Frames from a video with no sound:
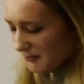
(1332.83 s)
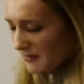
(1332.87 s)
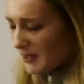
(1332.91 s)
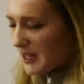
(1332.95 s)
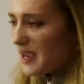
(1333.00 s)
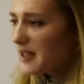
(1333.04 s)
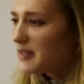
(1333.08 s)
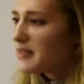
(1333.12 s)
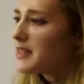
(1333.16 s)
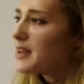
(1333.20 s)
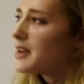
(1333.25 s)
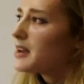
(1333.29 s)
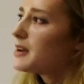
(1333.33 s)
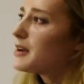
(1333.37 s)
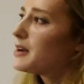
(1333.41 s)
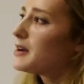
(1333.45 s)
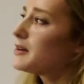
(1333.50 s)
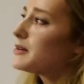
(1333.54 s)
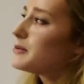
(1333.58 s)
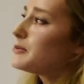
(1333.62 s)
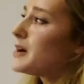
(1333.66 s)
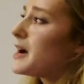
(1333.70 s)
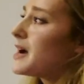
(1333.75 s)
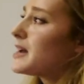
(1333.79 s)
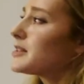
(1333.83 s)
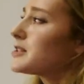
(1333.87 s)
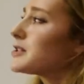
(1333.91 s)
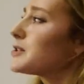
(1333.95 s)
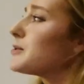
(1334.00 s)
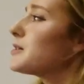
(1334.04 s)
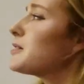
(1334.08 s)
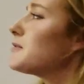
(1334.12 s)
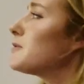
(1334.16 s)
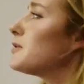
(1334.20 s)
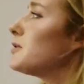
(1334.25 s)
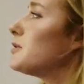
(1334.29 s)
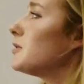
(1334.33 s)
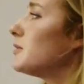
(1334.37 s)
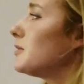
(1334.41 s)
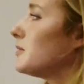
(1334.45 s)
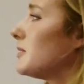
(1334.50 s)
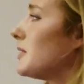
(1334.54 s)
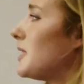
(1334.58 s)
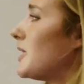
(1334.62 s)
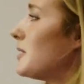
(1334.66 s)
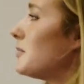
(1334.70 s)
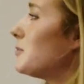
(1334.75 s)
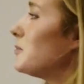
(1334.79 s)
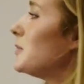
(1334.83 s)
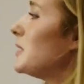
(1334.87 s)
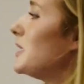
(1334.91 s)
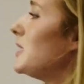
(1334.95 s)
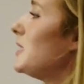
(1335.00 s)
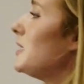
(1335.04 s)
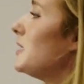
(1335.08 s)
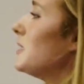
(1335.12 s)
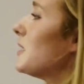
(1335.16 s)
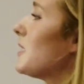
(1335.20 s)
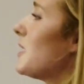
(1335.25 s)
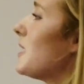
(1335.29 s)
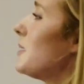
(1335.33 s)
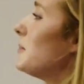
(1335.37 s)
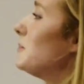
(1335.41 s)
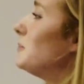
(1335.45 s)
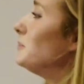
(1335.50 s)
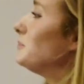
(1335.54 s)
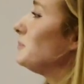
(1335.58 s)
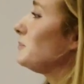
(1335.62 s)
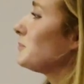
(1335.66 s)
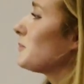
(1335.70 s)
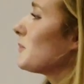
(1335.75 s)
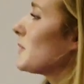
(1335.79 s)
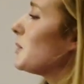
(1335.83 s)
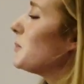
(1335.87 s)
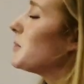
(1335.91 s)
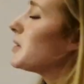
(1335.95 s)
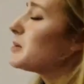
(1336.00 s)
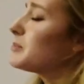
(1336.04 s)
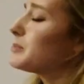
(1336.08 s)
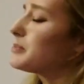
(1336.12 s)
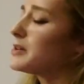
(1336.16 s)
And at So Evil, we can